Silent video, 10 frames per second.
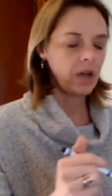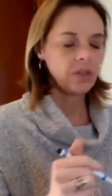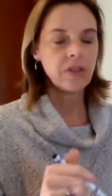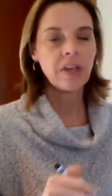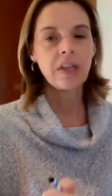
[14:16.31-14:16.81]

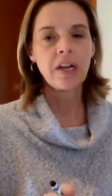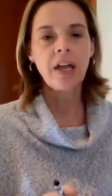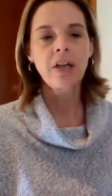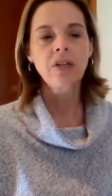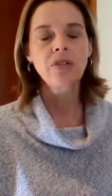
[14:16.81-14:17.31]
thing that I
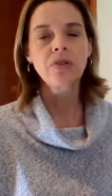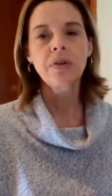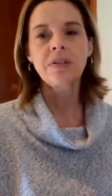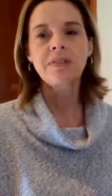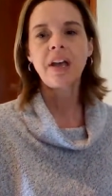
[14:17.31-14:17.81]
could do
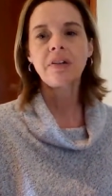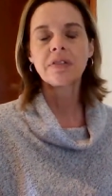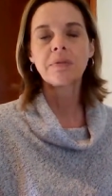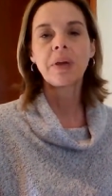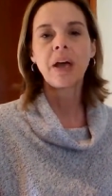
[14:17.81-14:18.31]
is have
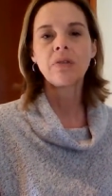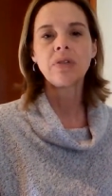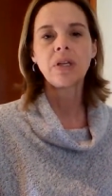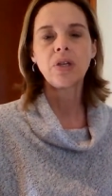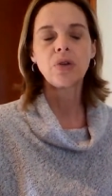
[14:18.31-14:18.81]
some counting
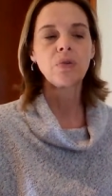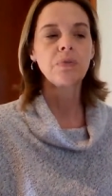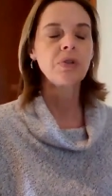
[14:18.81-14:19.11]
cubes.